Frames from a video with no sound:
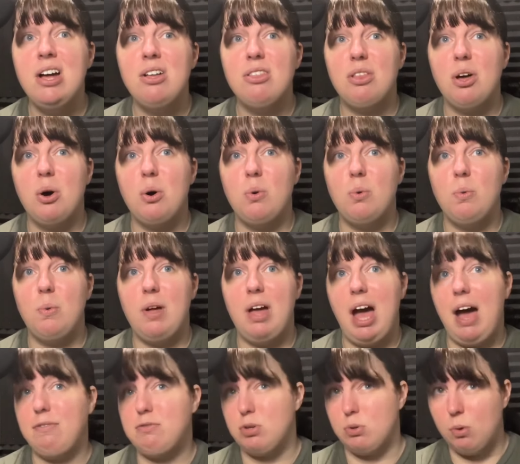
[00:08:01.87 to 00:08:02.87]
though,
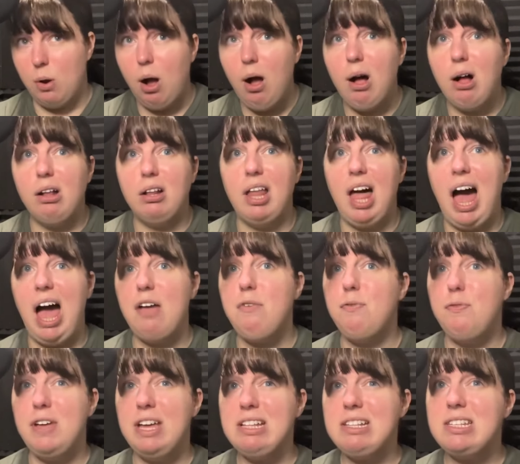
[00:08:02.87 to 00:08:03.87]
after all, I
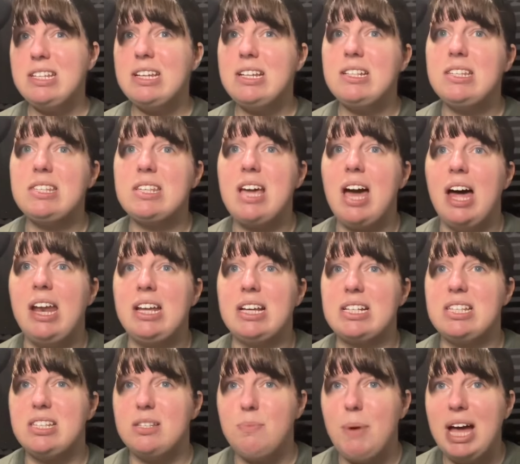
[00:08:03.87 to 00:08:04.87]
fancy it's the
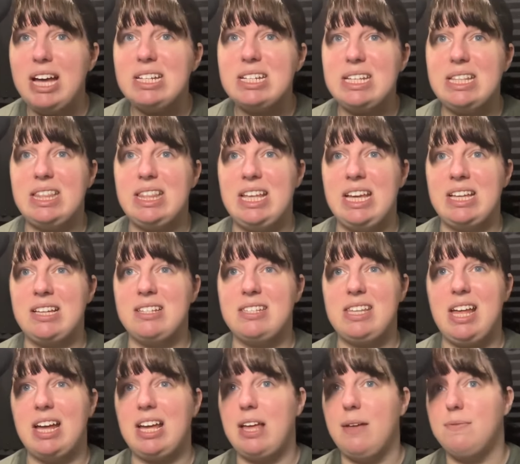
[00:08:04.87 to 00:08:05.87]
unexpected things
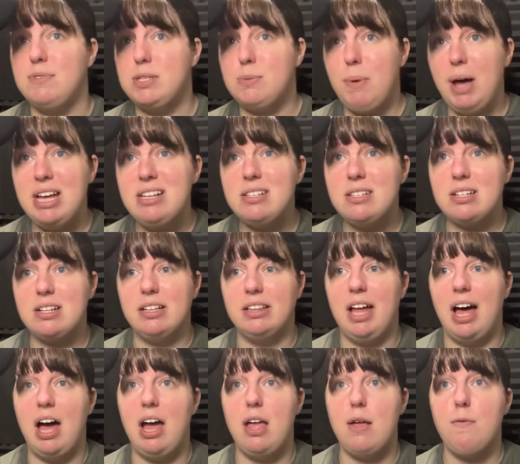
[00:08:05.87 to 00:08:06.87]
that give spice to
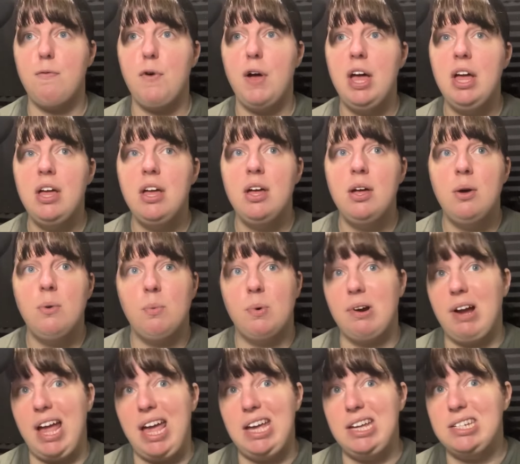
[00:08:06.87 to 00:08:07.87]
life.
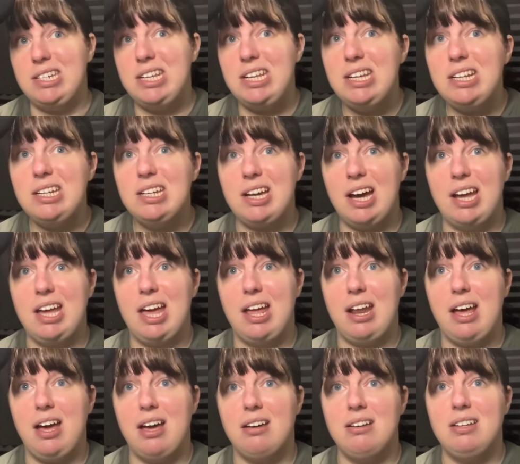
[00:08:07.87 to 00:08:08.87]
We're 18,
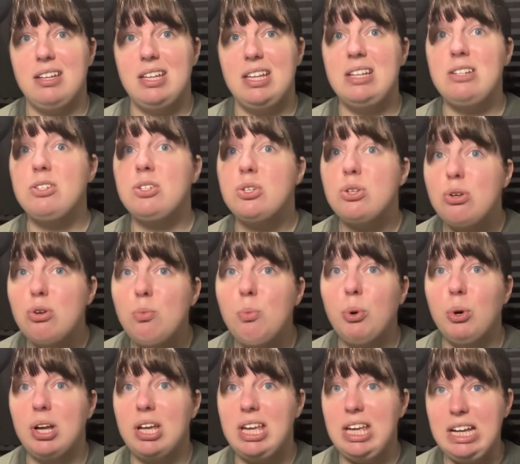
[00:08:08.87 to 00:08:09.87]
Diana. In two
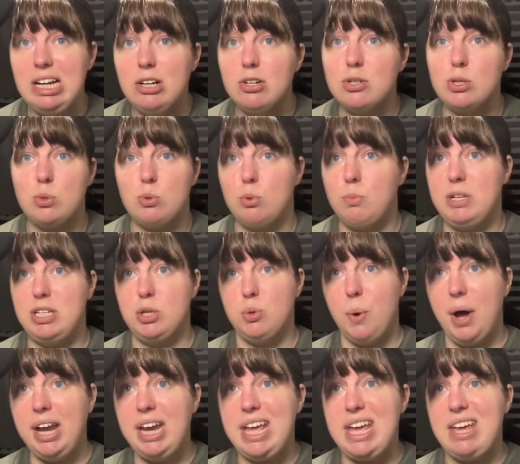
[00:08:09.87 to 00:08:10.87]
more years, we'll be
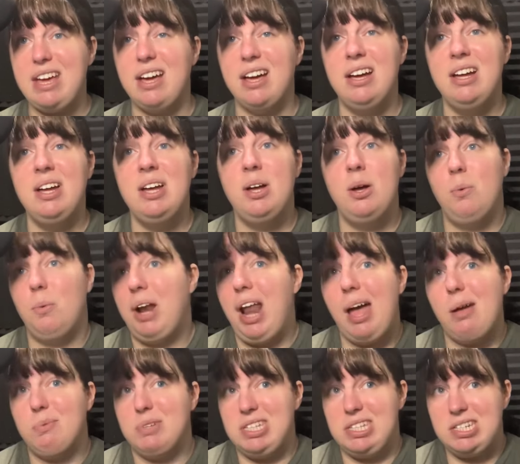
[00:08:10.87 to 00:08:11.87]
20. When
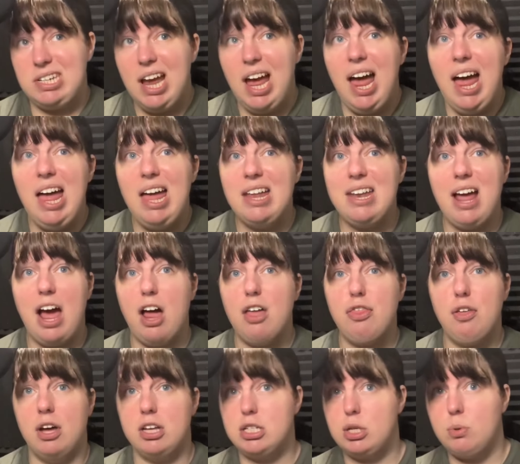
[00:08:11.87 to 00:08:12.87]
I was 10, I
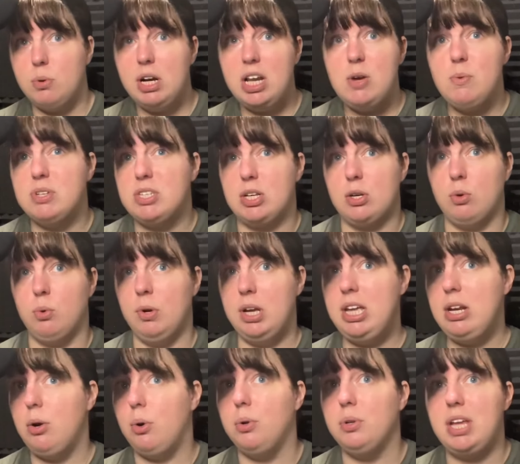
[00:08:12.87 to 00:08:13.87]
thought 20 was a
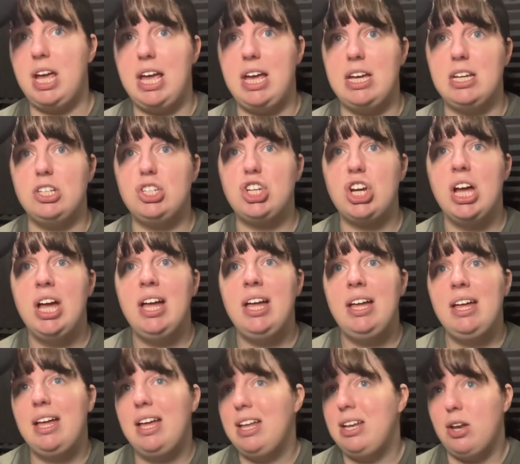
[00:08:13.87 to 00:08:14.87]
green old age.
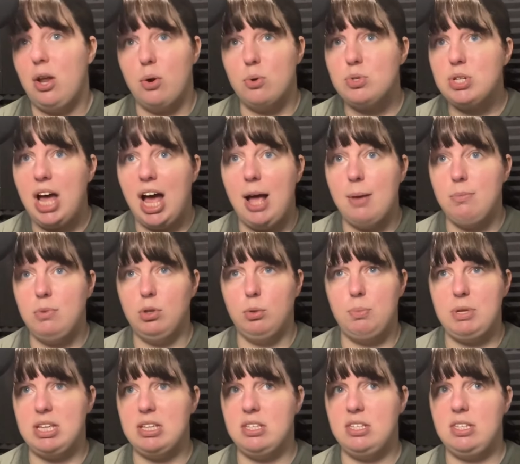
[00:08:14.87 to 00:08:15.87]
In no time, you'll
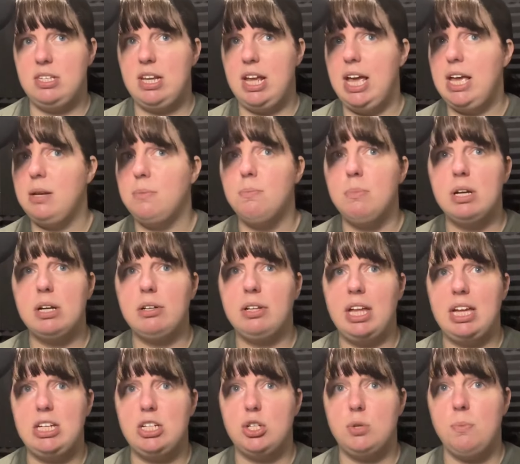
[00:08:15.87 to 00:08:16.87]
be a staid, middle
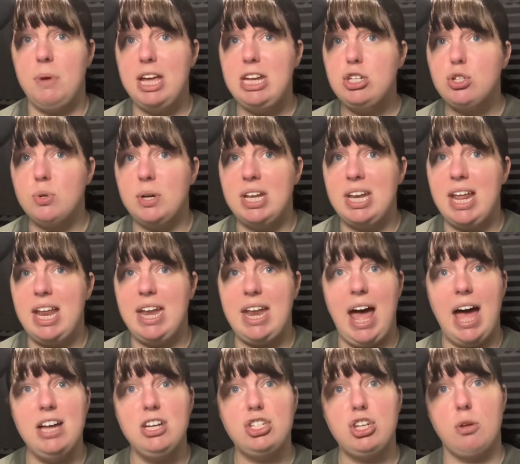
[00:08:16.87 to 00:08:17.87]
aged matron, and
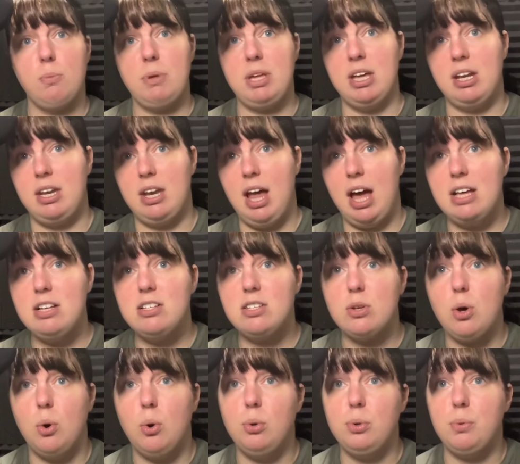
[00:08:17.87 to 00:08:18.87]
I shall be a nice
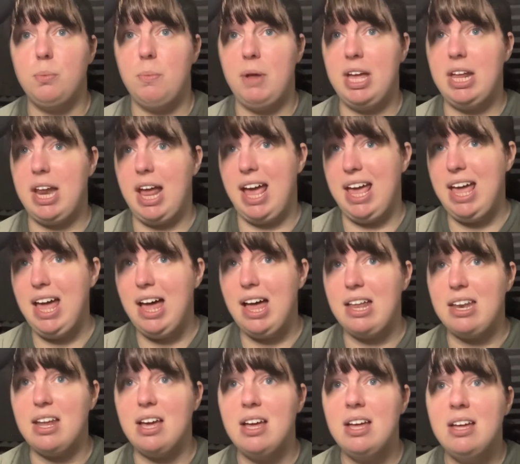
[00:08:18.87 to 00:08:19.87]
old maid
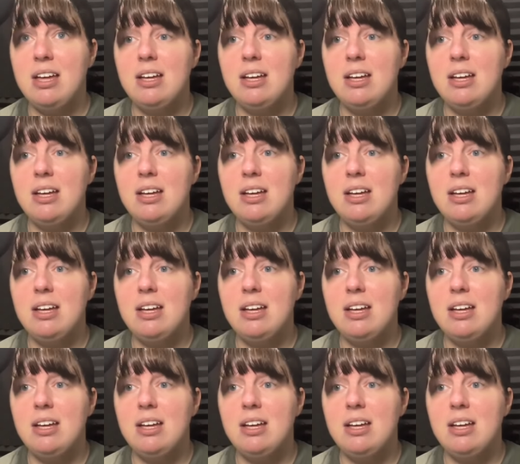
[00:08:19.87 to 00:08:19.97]
Anne.